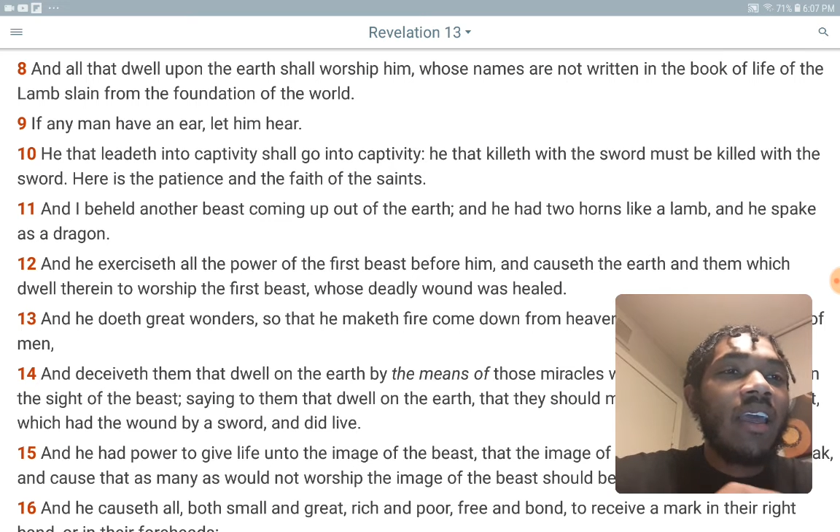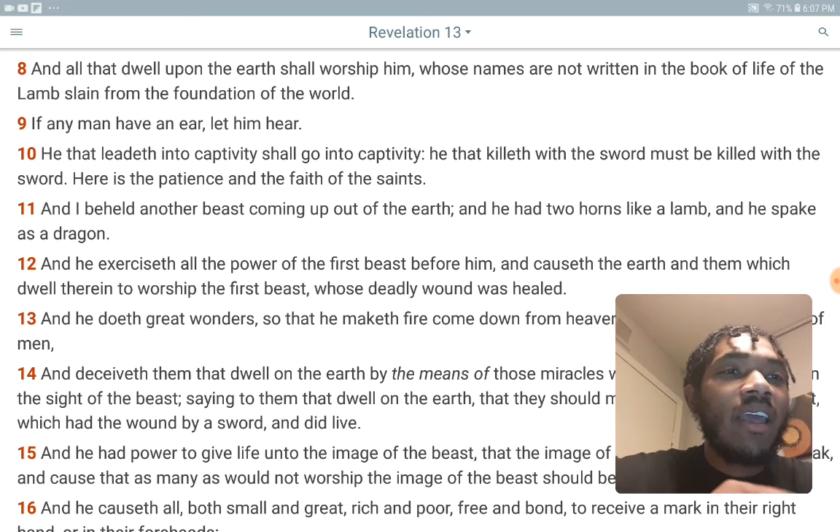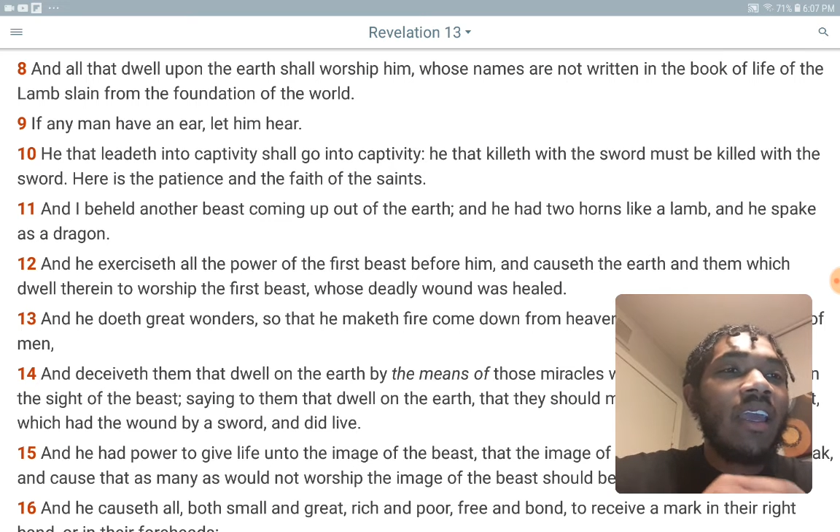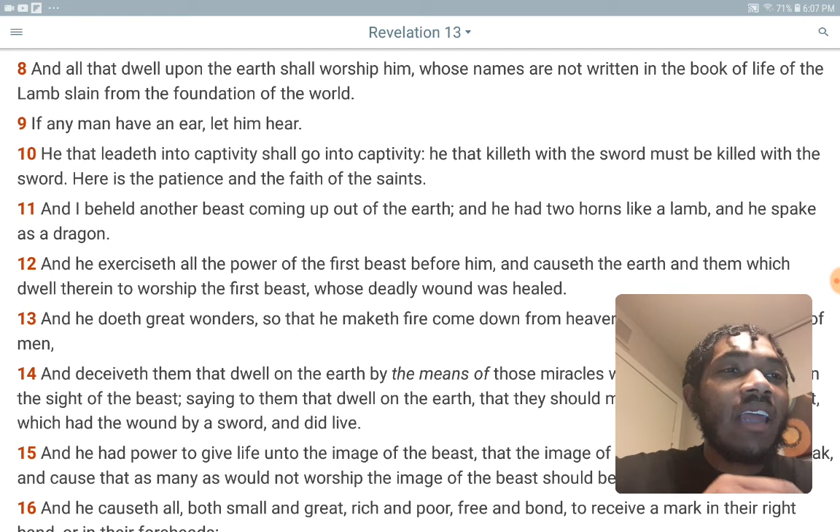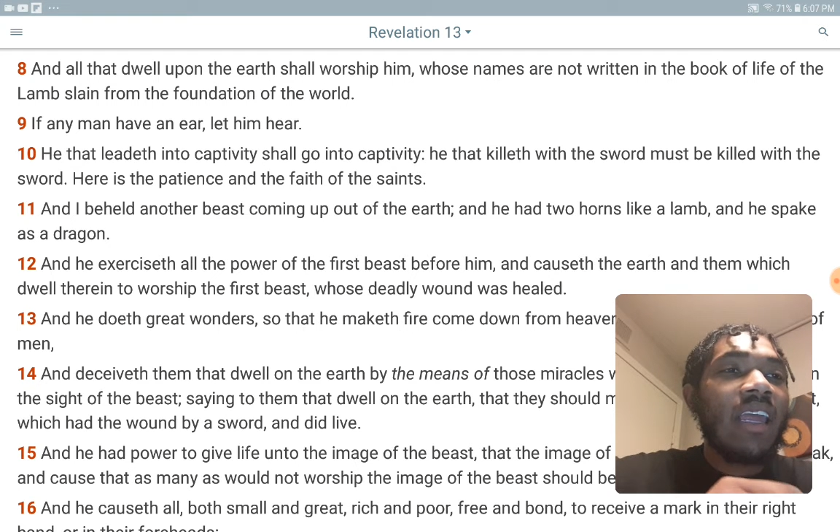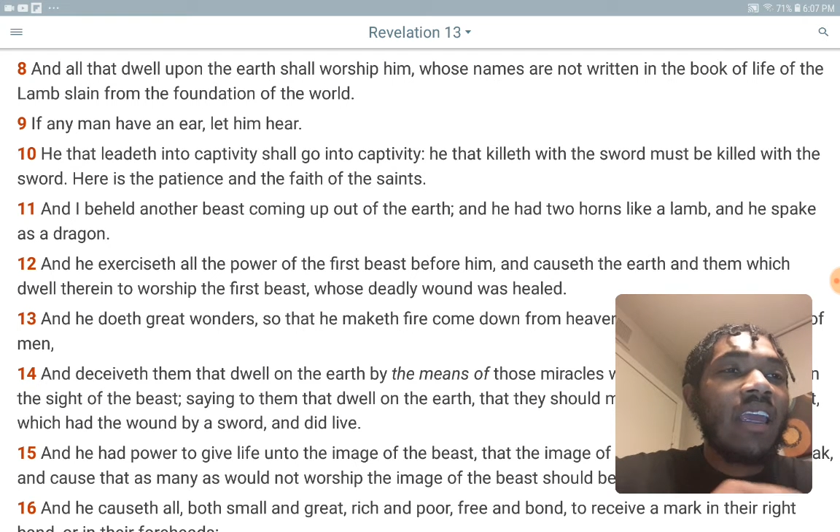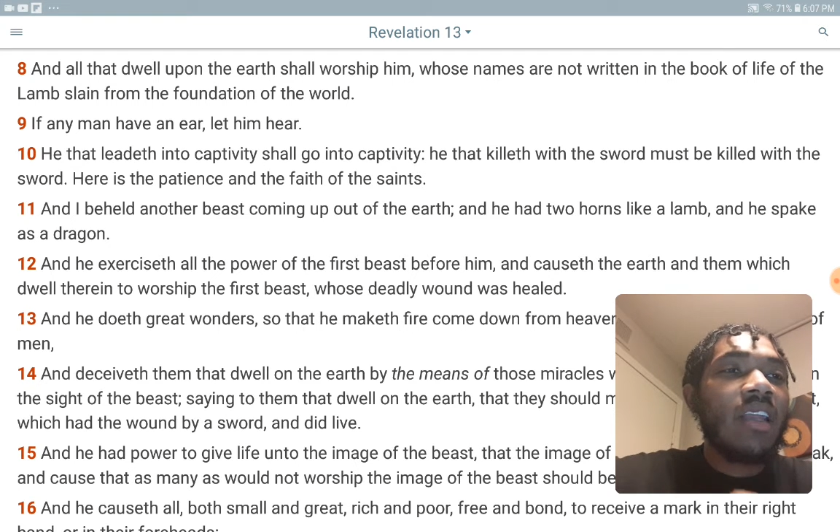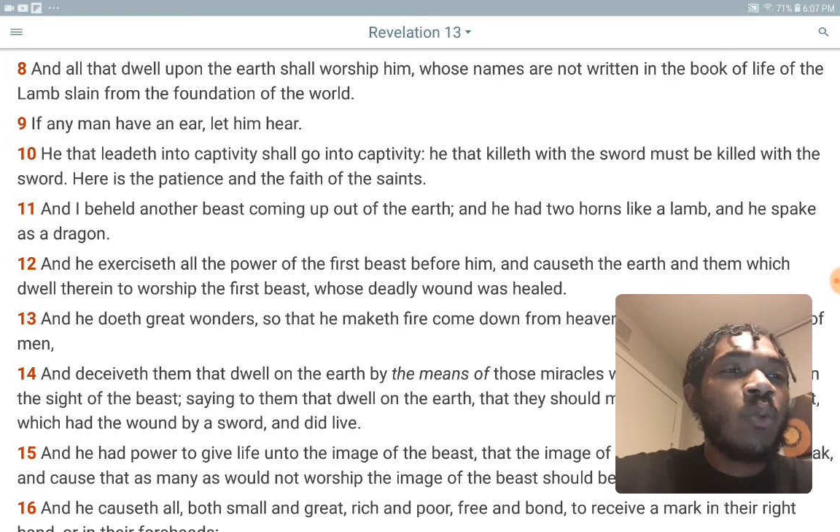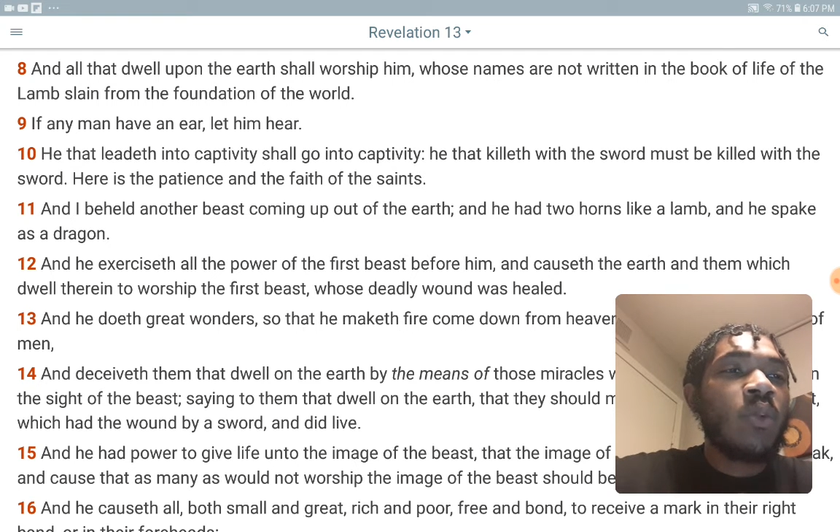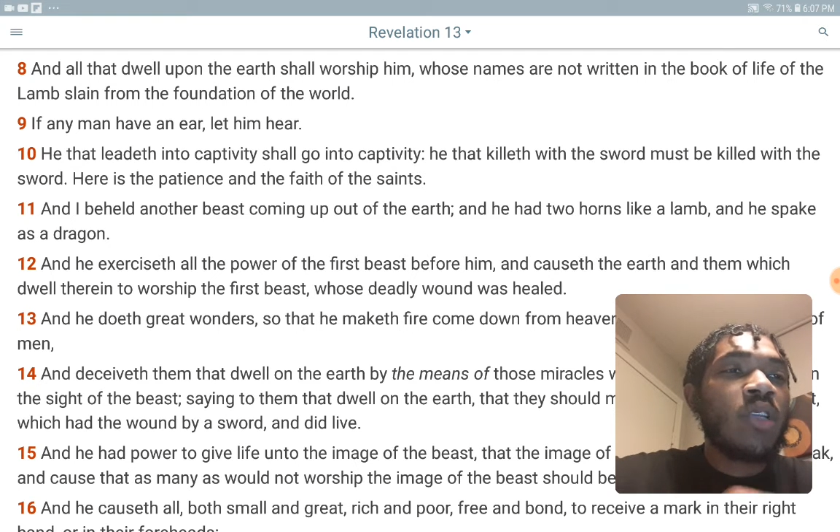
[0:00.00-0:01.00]
and he that
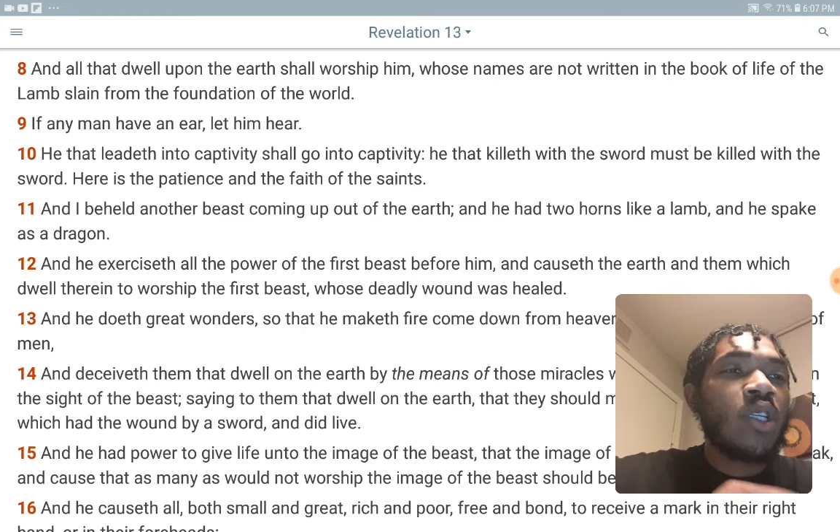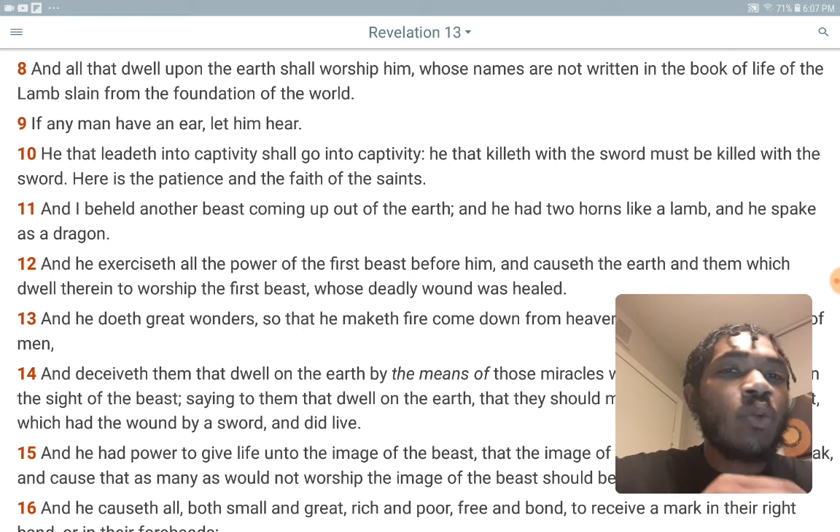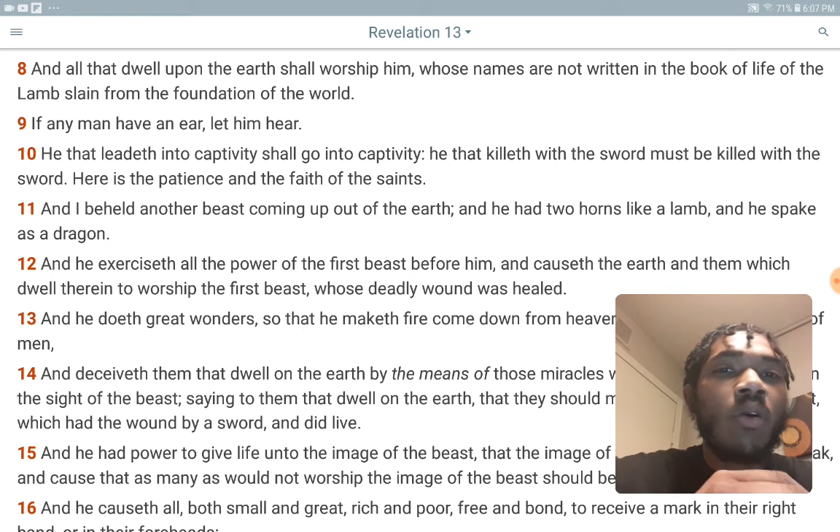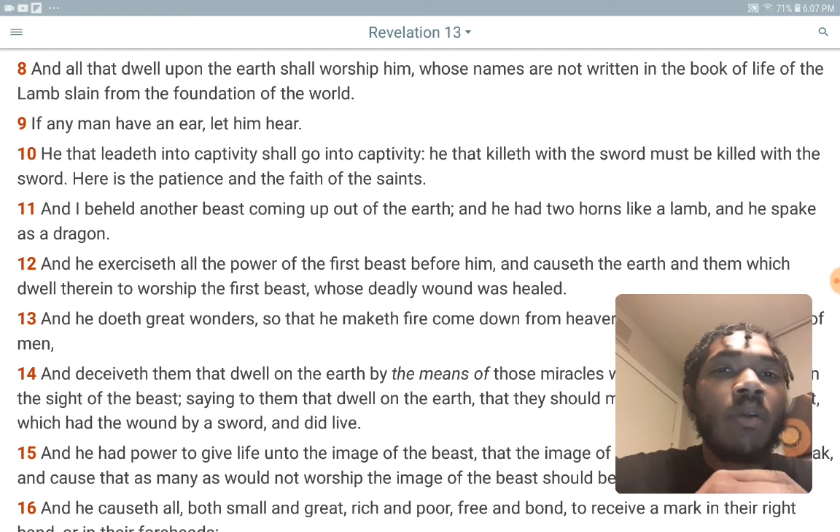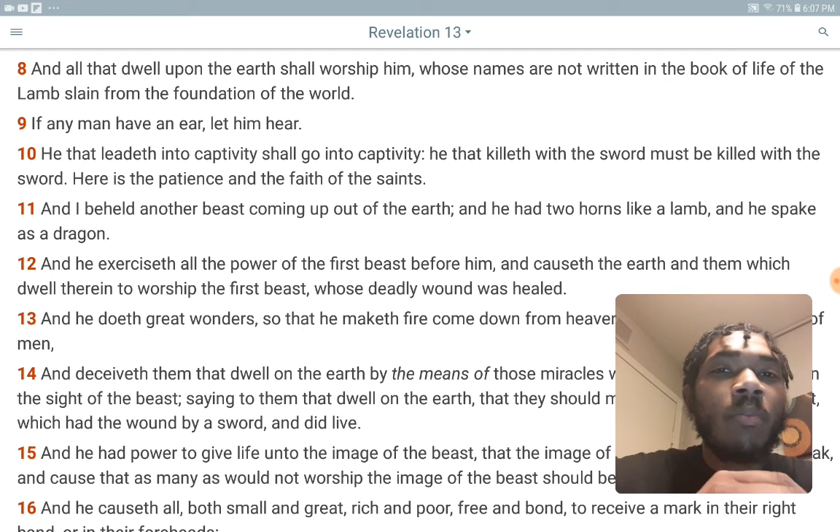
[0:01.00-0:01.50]
killeth with the sword